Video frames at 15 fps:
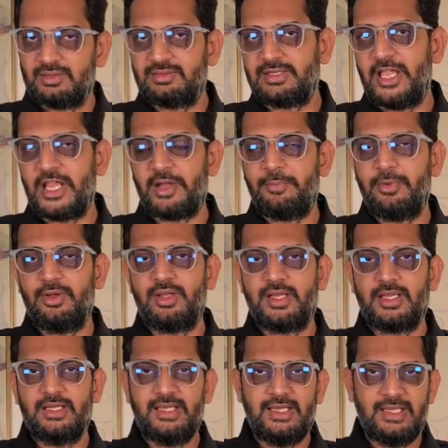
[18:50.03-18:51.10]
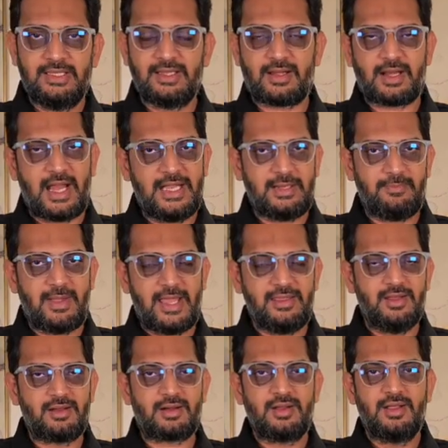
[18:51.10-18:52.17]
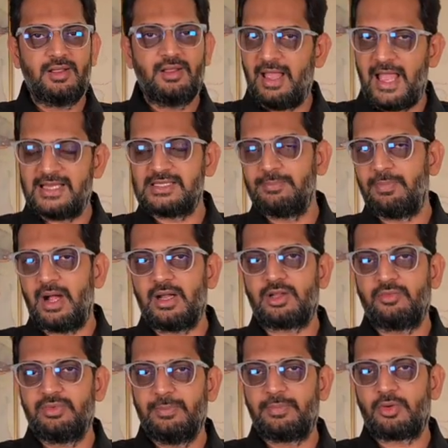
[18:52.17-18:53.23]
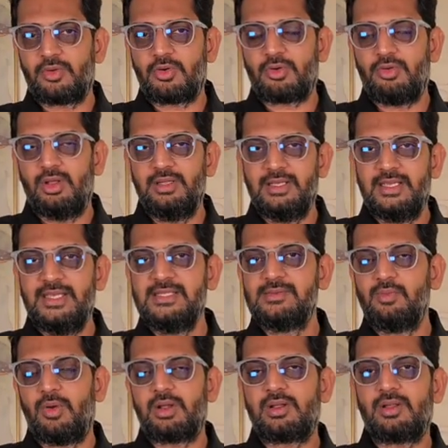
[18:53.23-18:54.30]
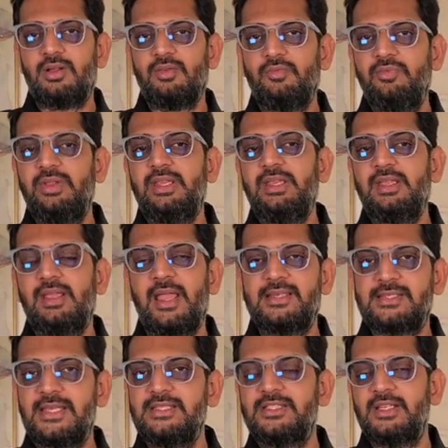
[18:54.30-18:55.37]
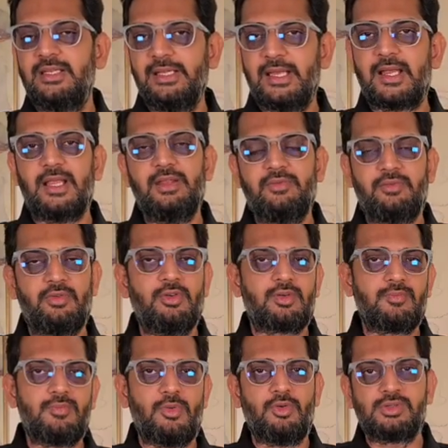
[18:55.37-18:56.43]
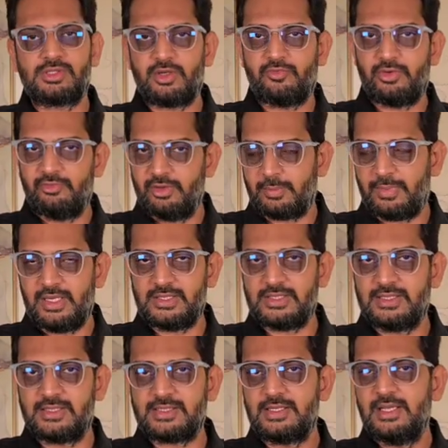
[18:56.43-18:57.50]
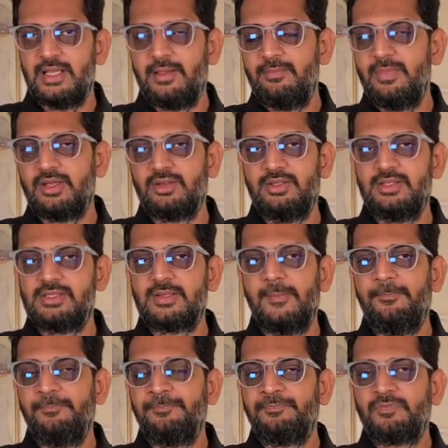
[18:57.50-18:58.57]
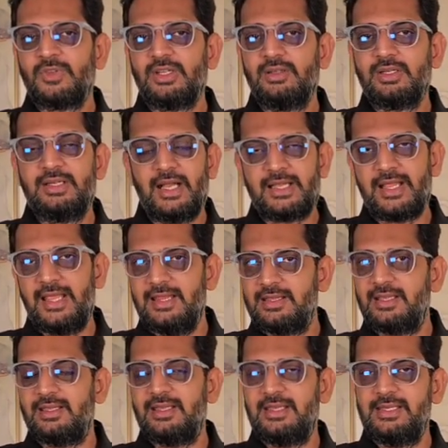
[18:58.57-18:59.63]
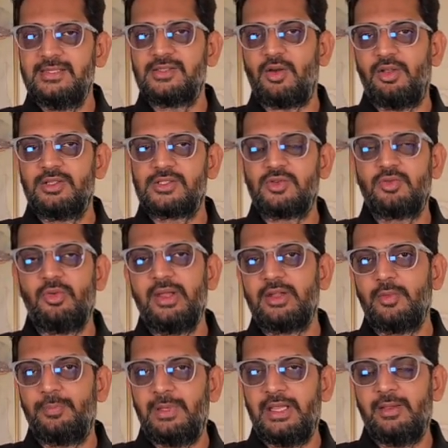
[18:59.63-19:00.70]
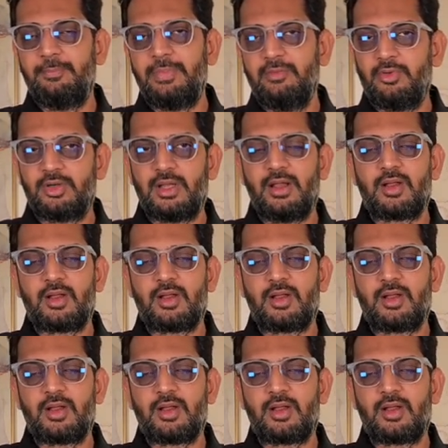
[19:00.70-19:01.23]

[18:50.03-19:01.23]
therapeutically in a right manner as a part of the protocol is what we essentially run for most of our patients, because gut health is also going to play a pivotal